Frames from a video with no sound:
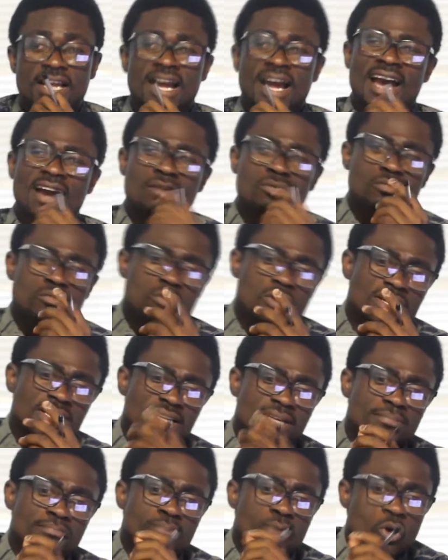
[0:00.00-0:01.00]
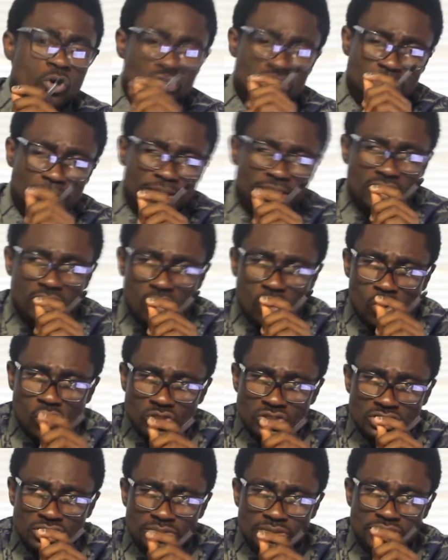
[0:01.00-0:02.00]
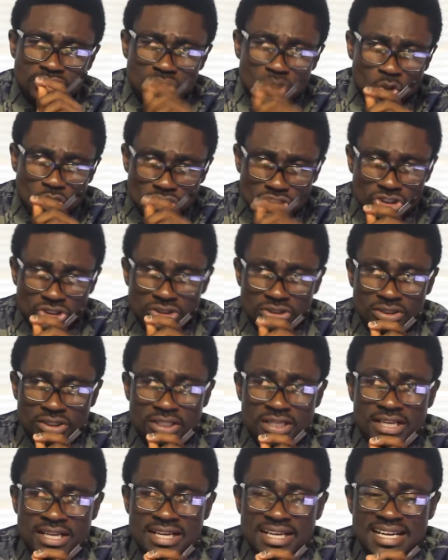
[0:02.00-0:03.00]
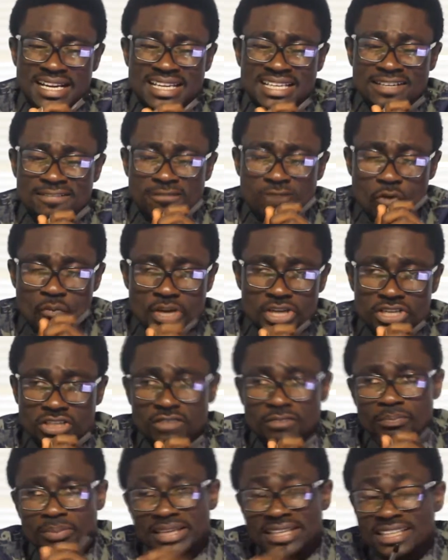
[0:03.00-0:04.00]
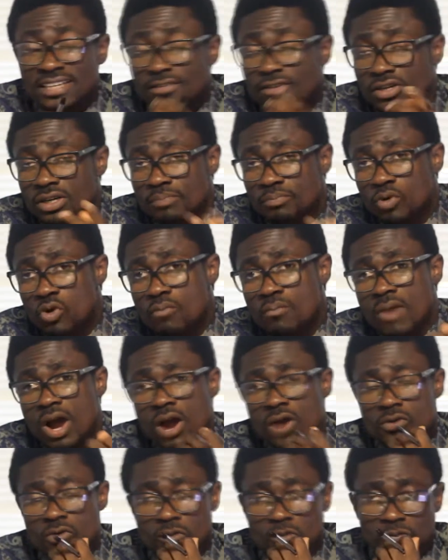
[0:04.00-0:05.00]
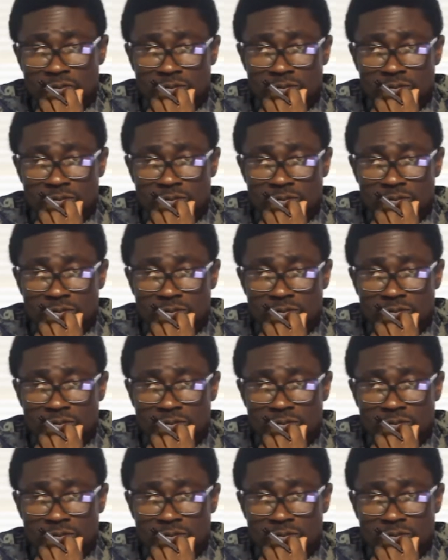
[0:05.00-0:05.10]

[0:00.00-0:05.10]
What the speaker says: And what can possibly cause the reduction in the formation of platelets from the bone marrow?